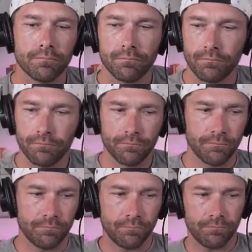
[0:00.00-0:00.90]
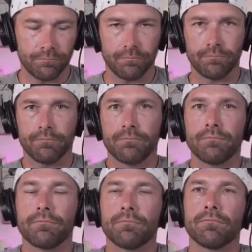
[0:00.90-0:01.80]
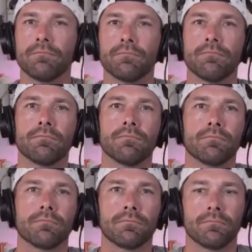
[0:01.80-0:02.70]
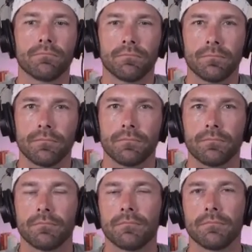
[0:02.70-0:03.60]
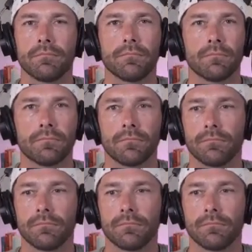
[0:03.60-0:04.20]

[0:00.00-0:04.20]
The person shown says nothing.